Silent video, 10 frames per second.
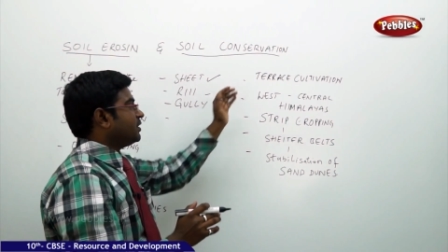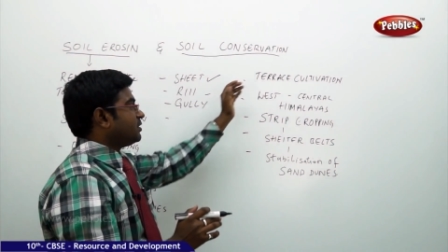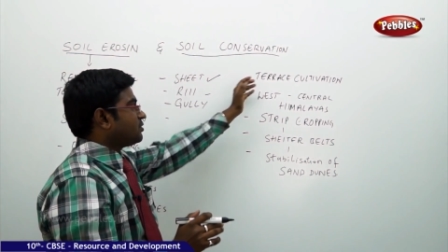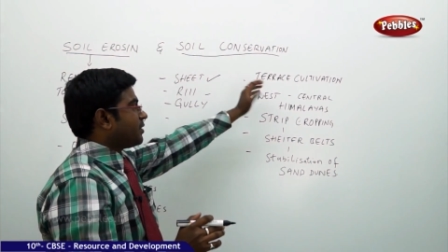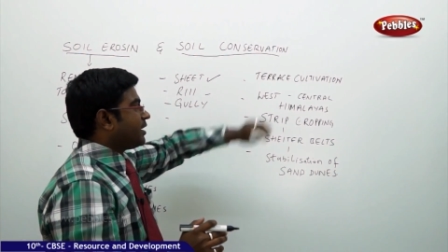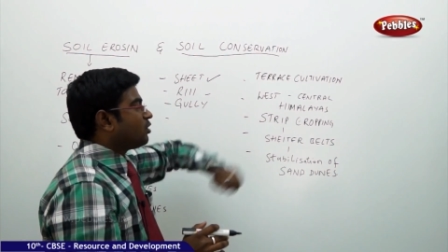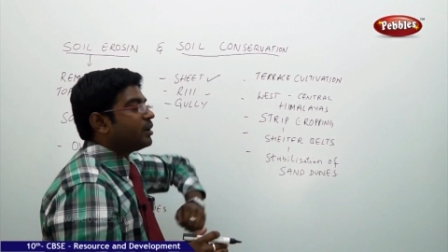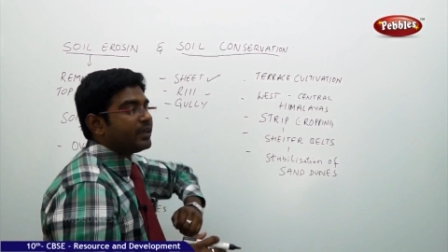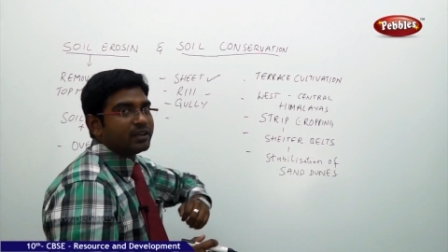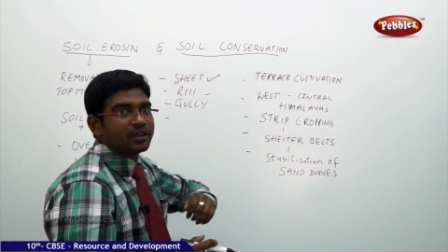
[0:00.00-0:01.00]
This is very
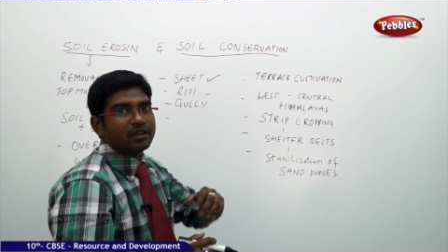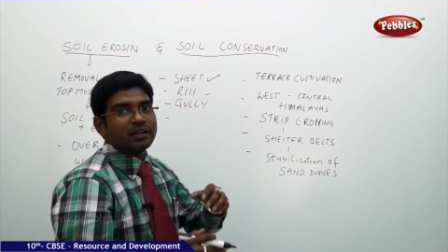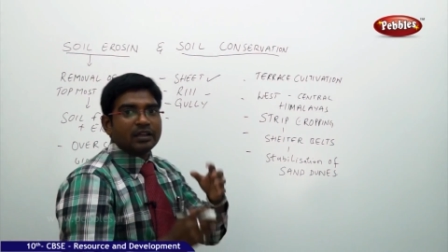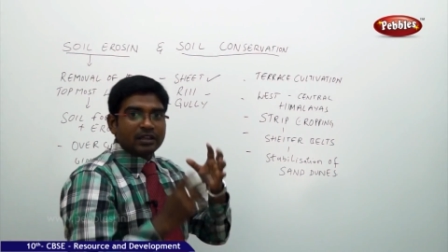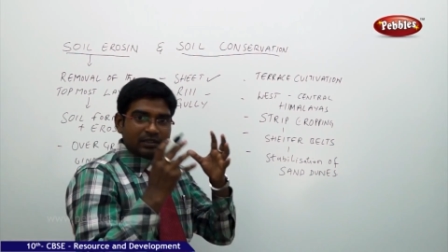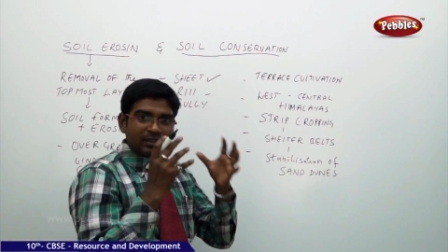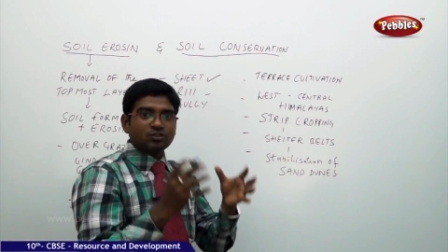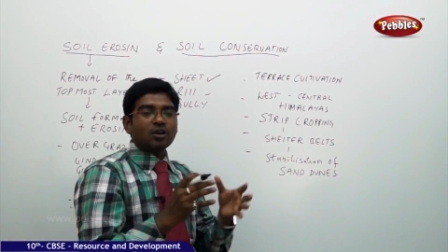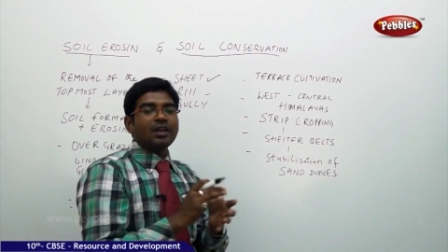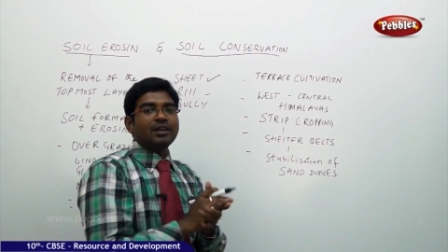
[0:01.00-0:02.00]
good in uh, the
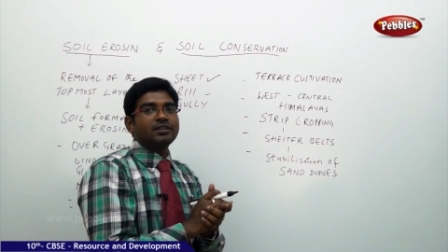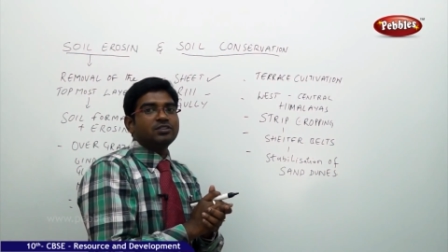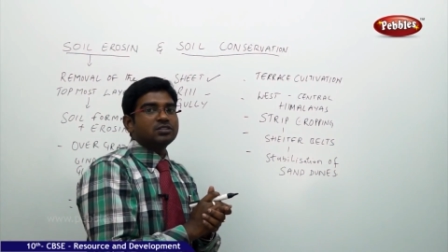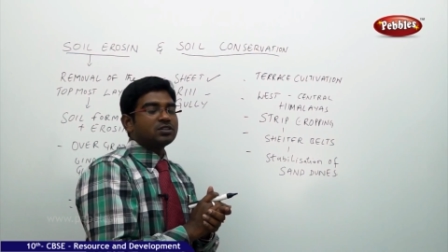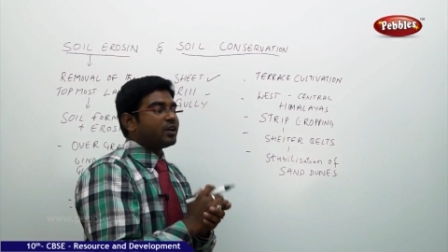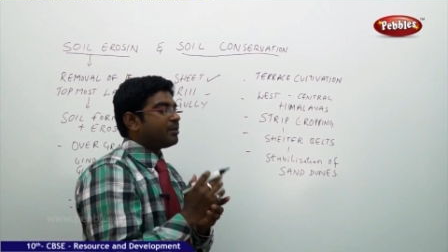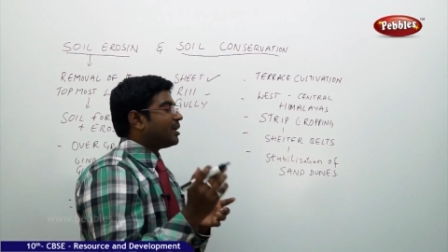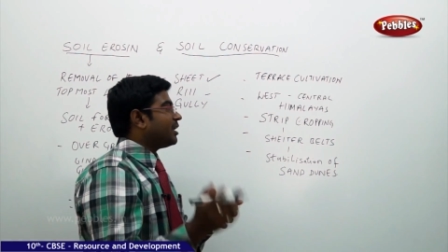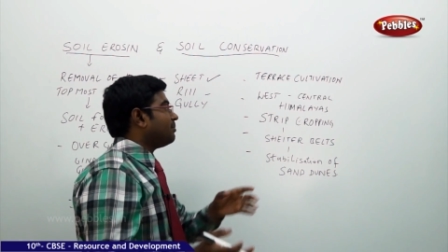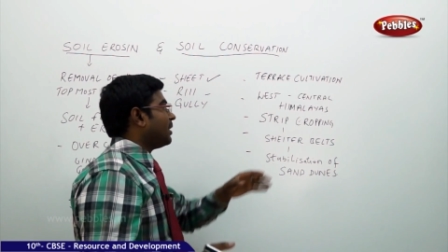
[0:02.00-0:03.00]
soil regions or
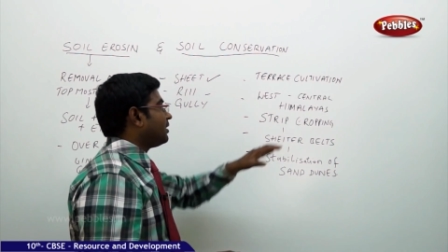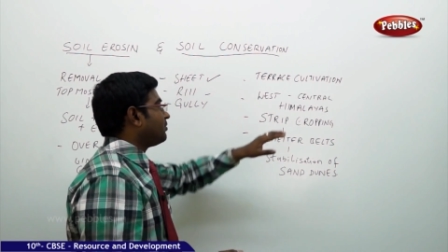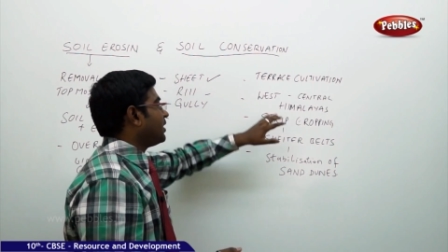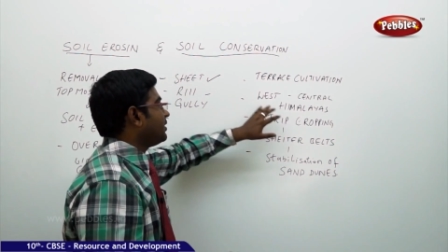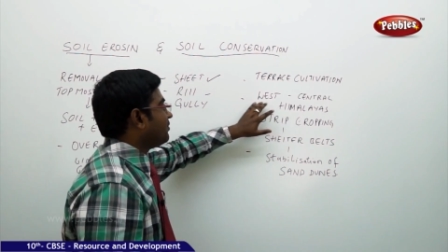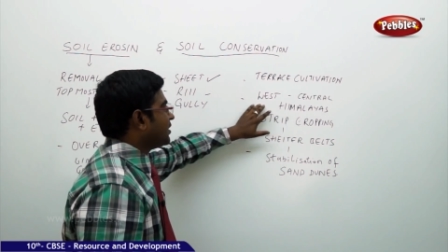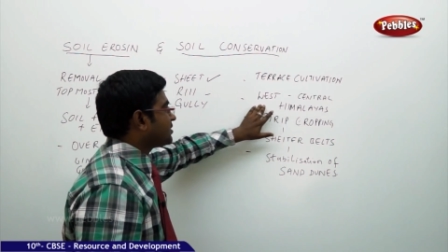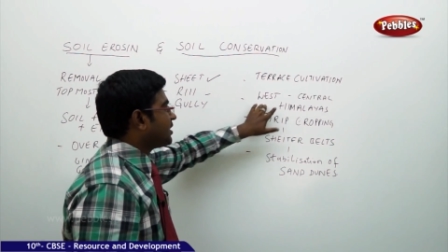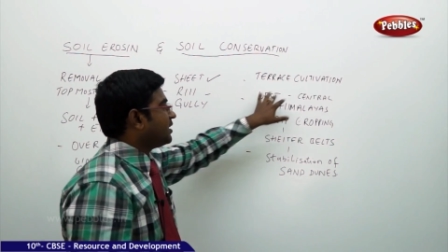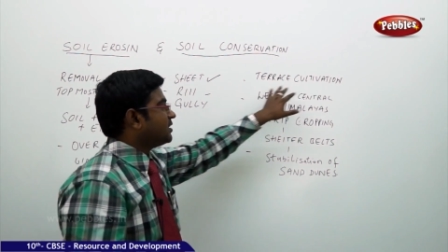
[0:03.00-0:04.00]
Himalayan belt where in the
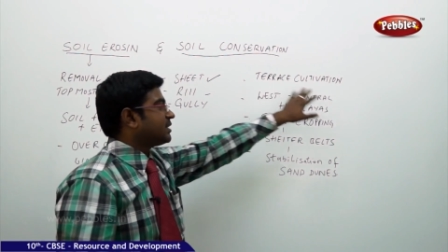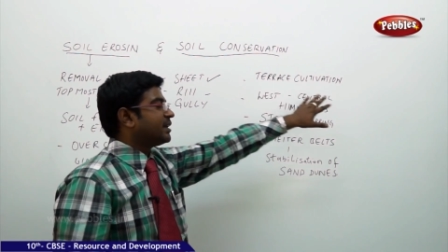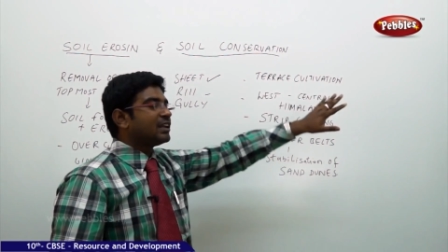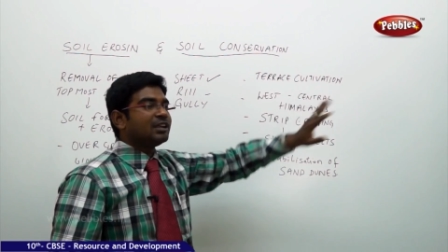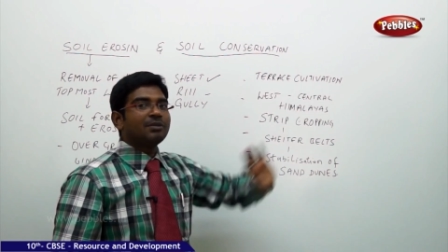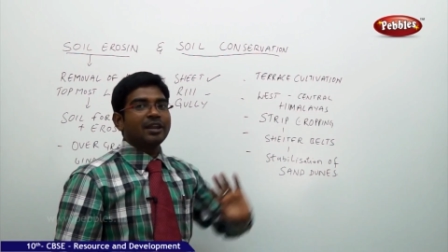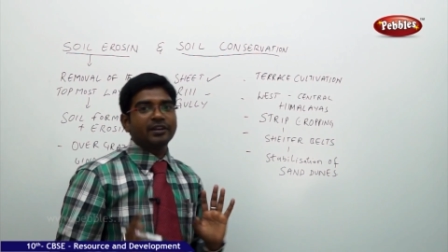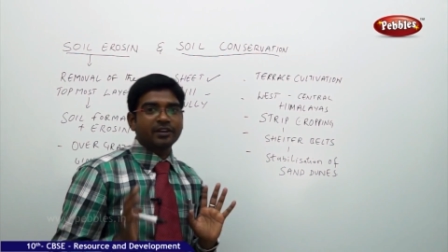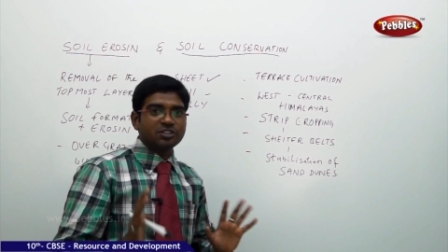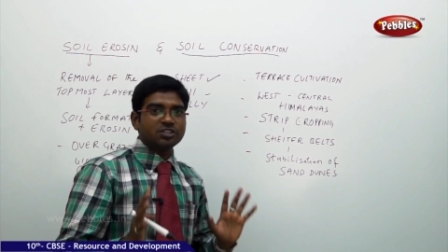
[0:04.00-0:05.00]
western and the central
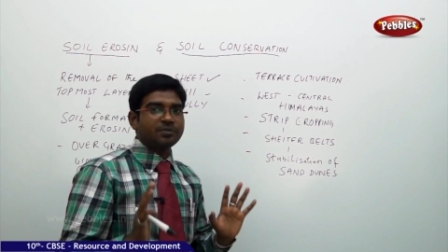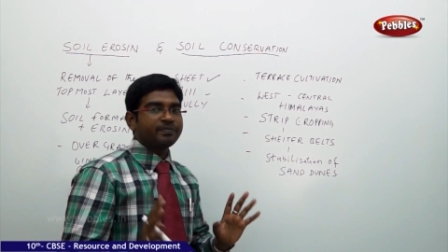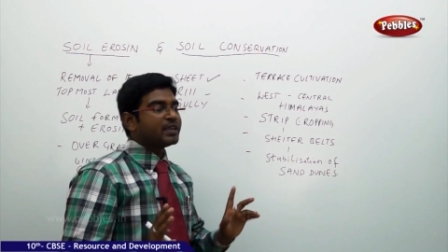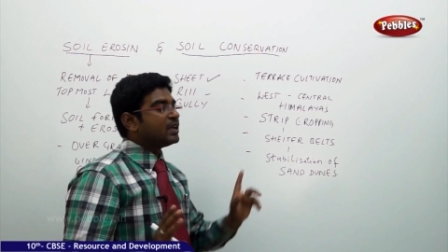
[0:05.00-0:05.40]
Himalayan region